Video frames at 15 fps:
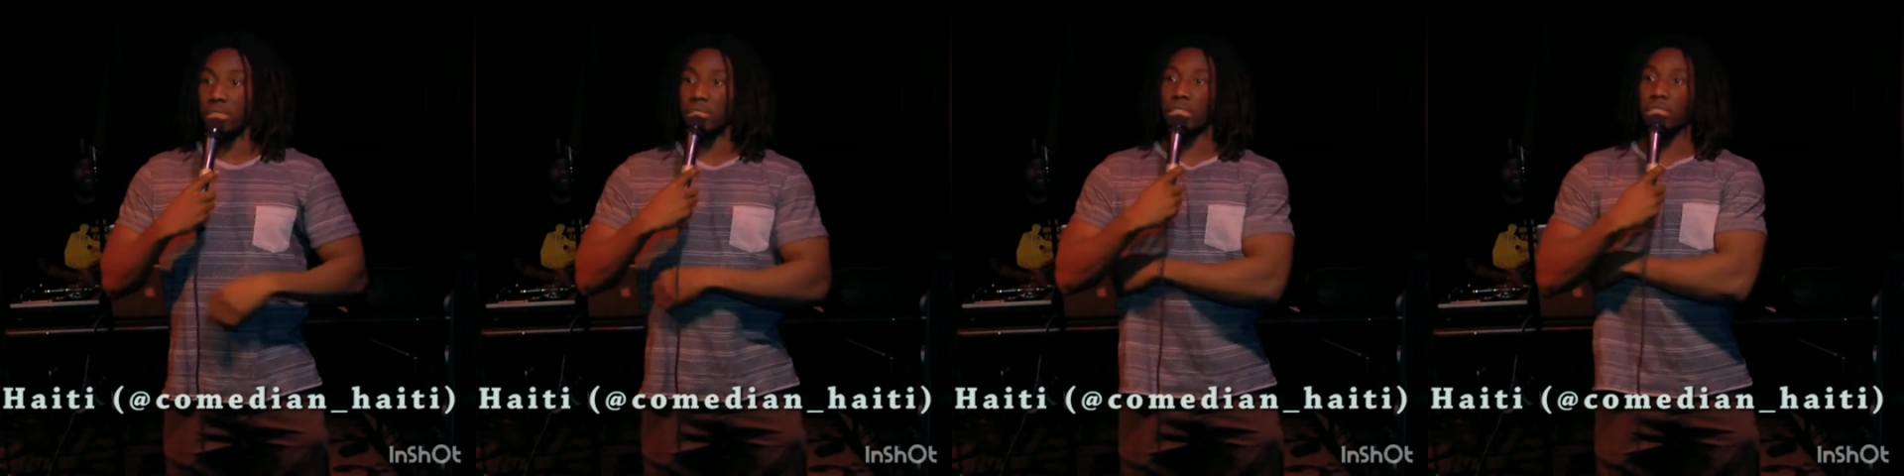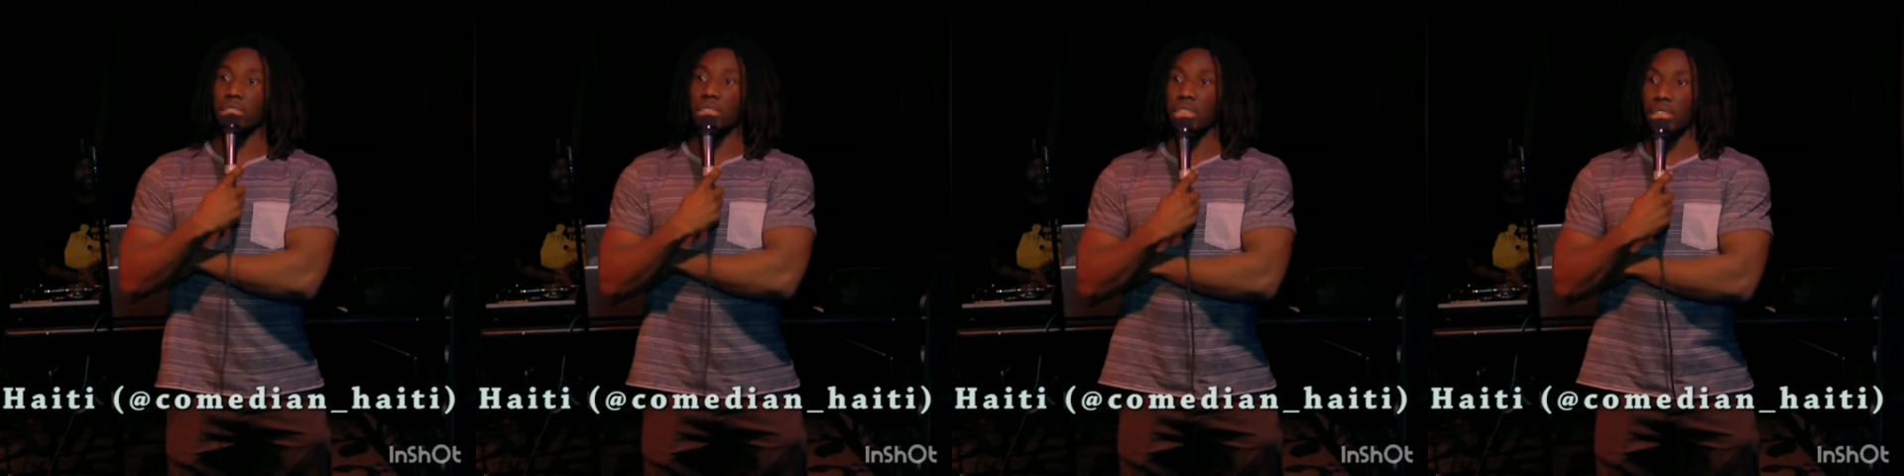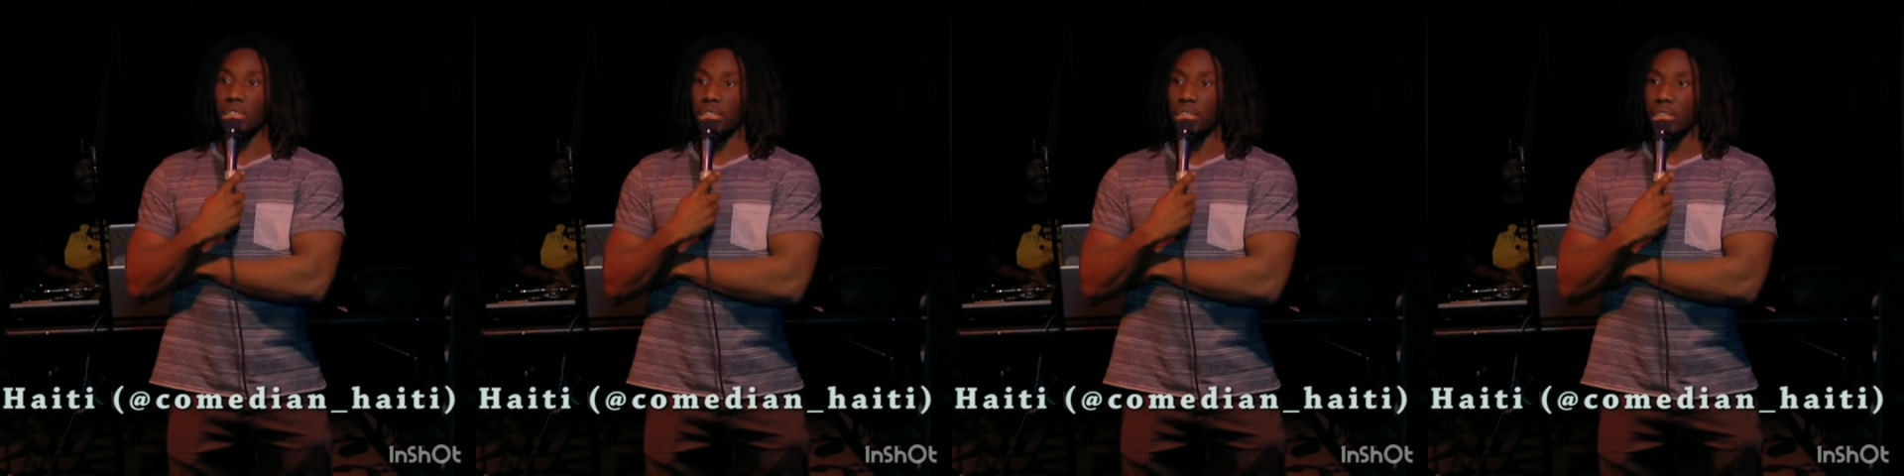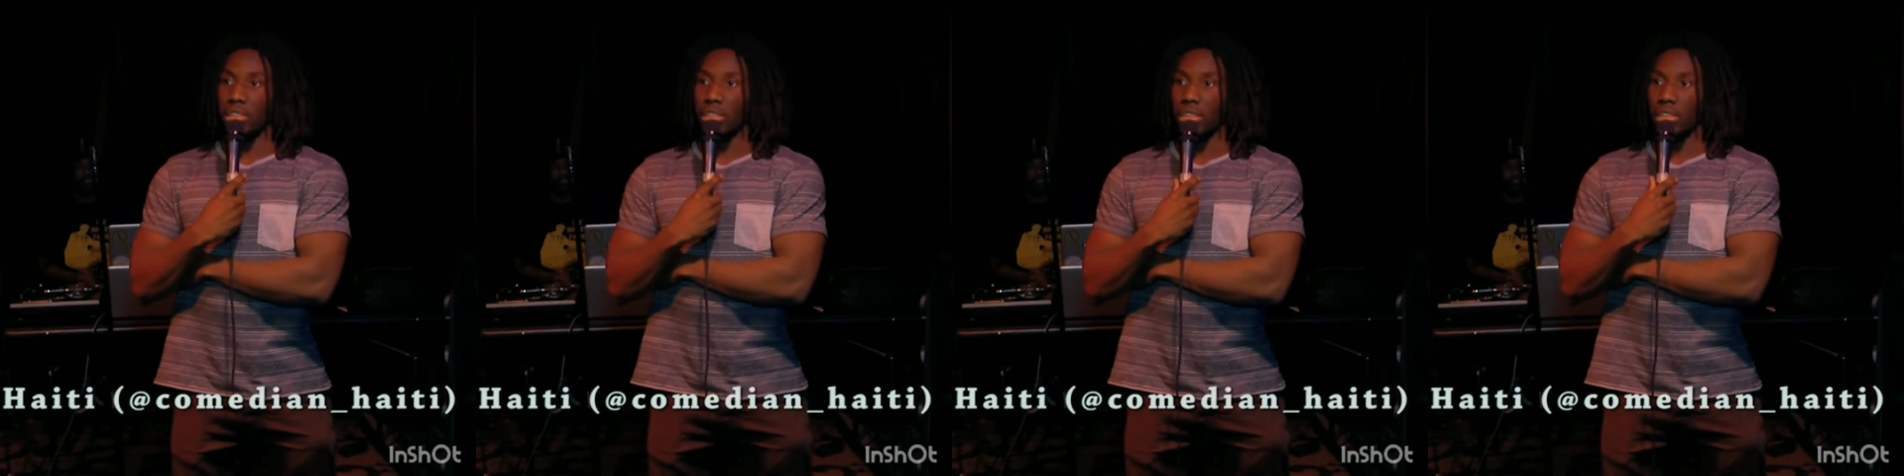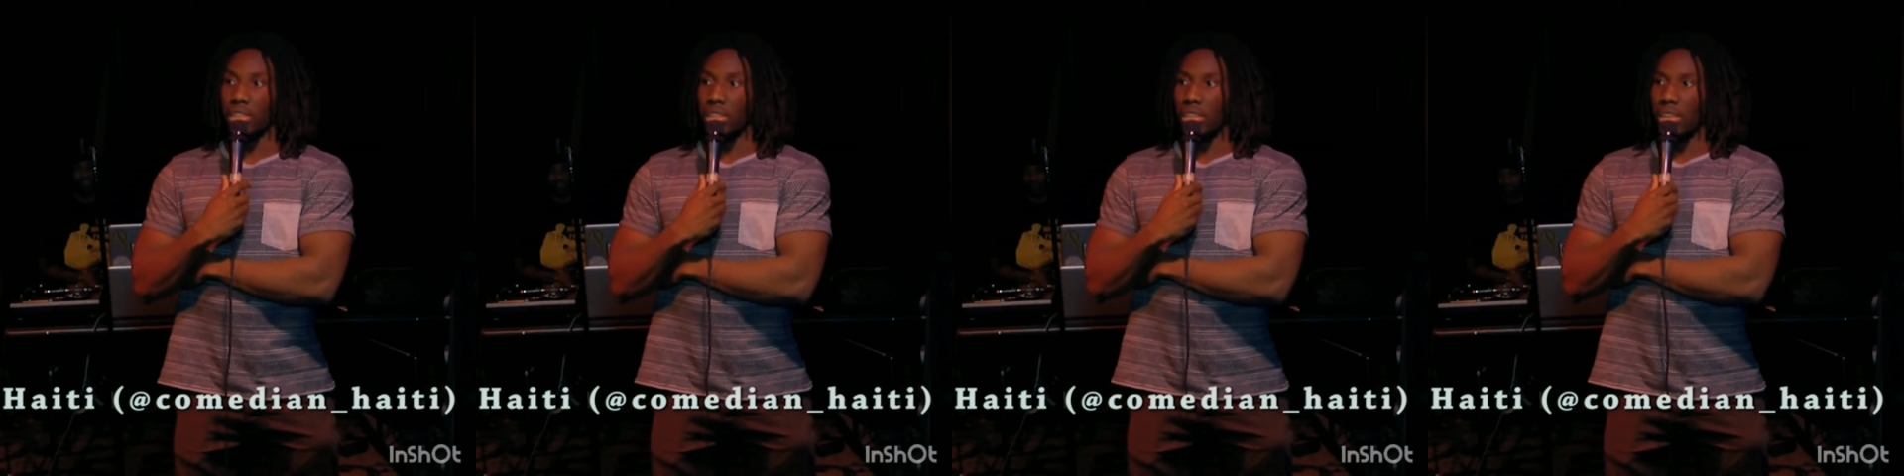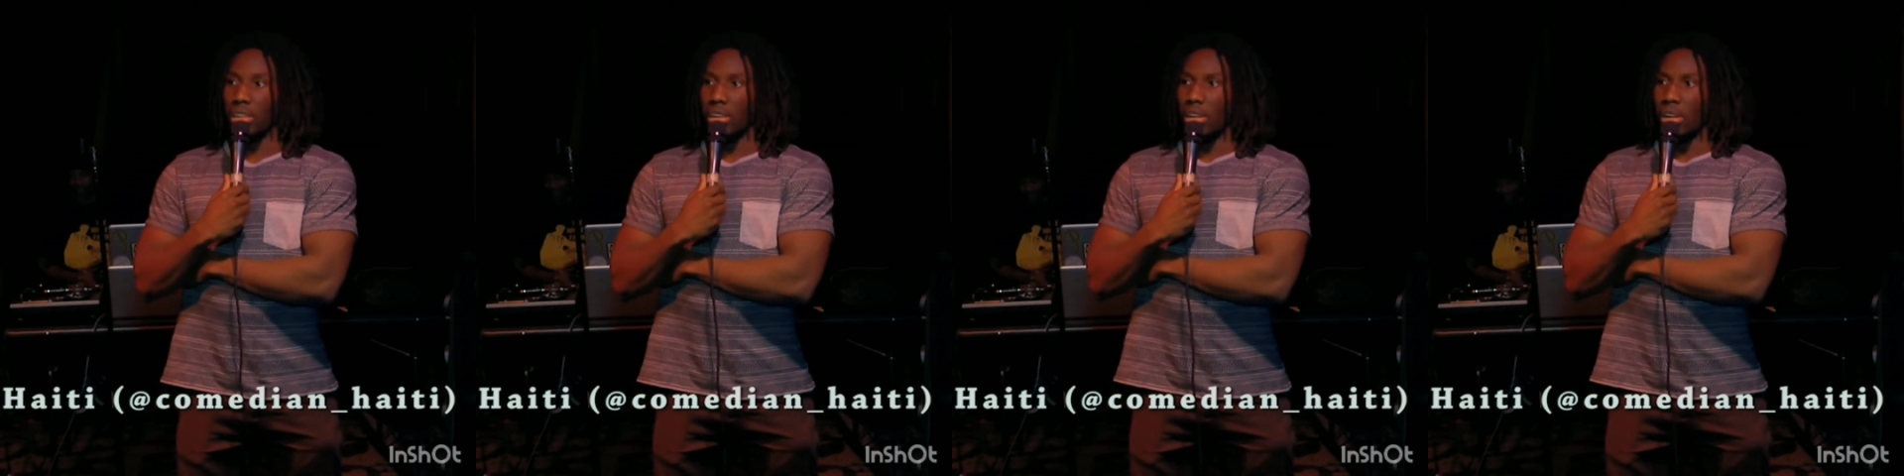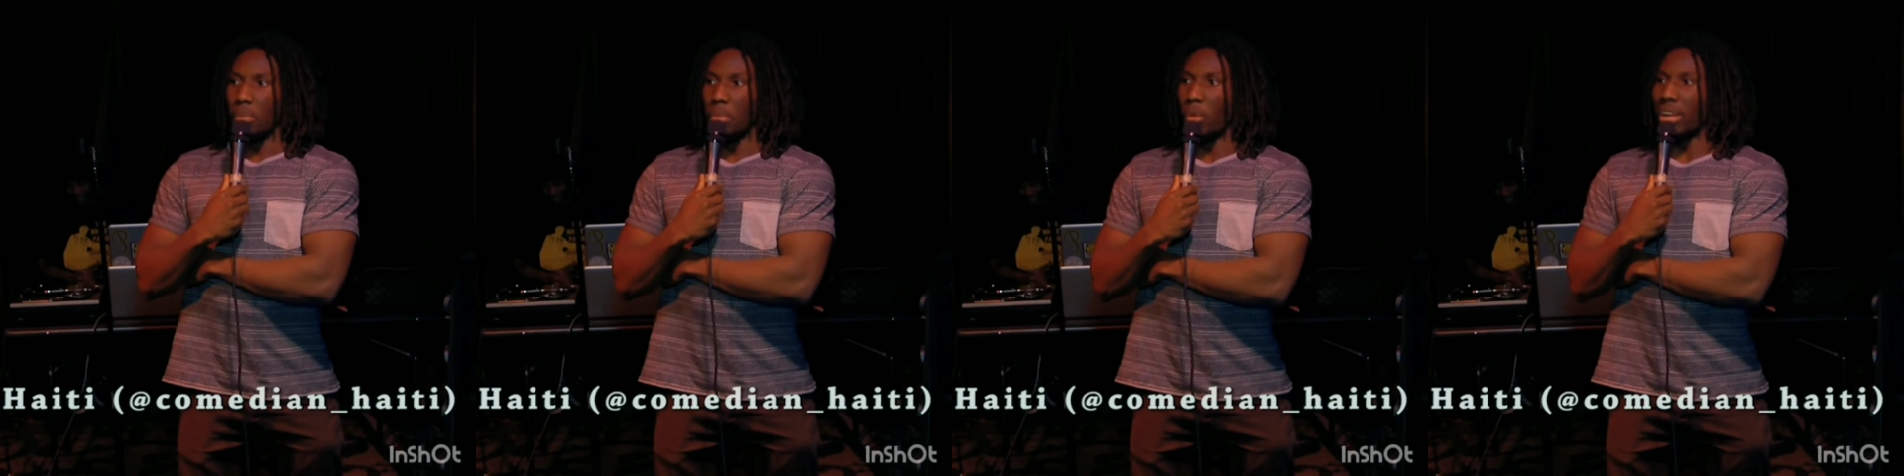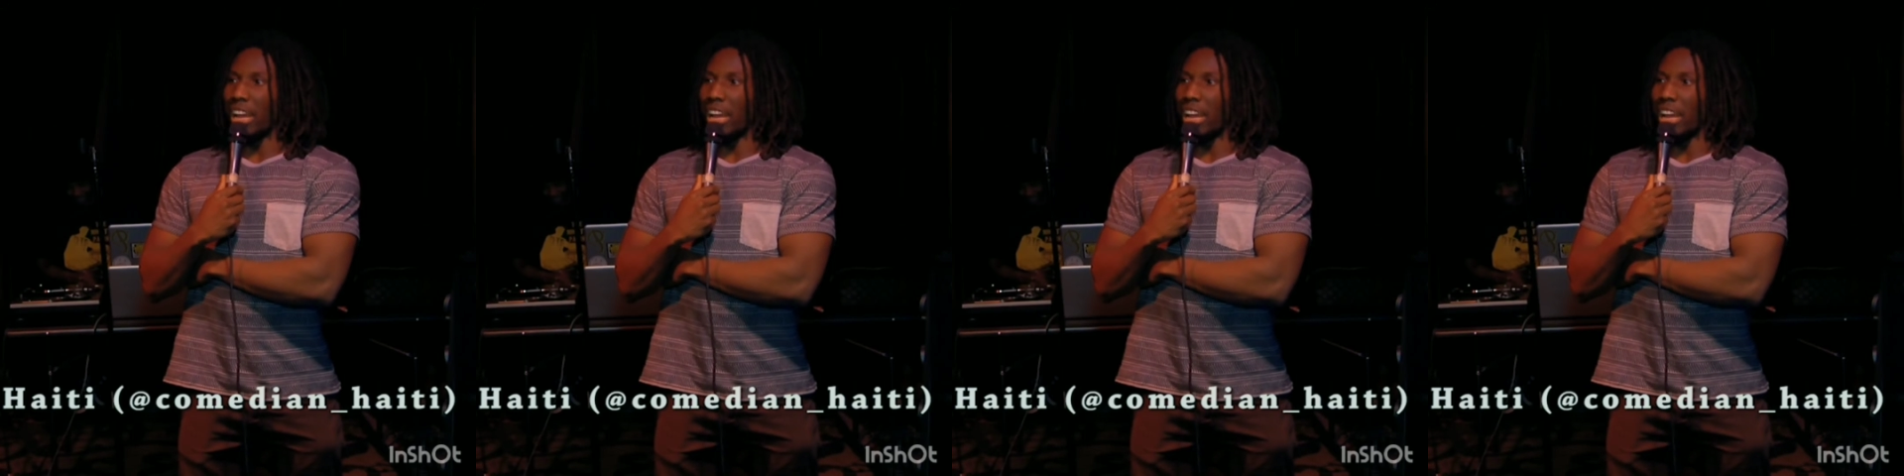But